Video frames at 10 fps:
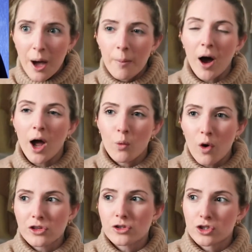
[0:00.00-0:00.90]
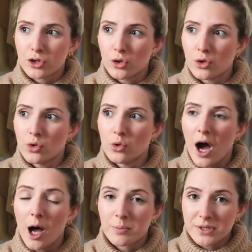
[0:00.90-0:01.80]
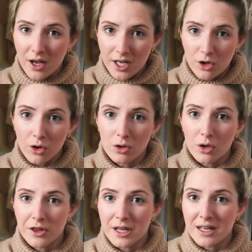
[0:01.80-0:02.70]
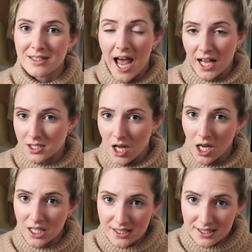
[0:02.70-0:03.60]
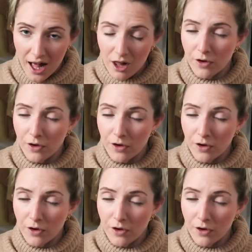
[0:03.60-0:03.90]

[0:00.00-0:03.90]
but I want to upcycle the textile itself.